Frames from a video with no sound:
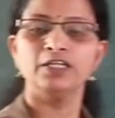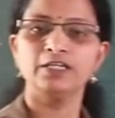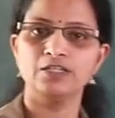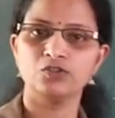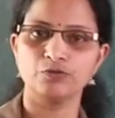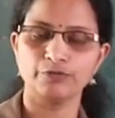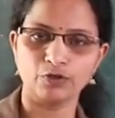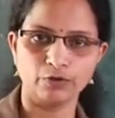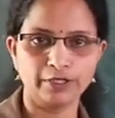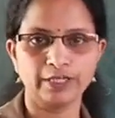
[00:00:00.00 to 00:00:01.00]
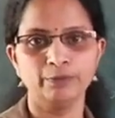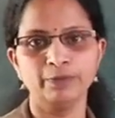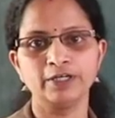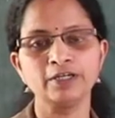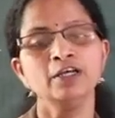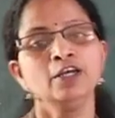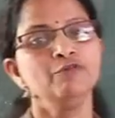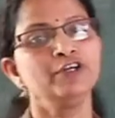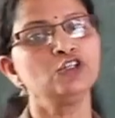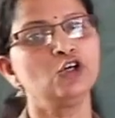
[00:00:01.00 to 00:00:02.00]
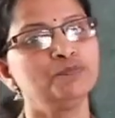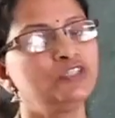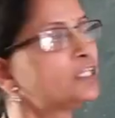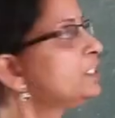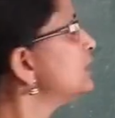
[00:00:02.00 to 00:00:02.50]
in case of a concave mirror. When the object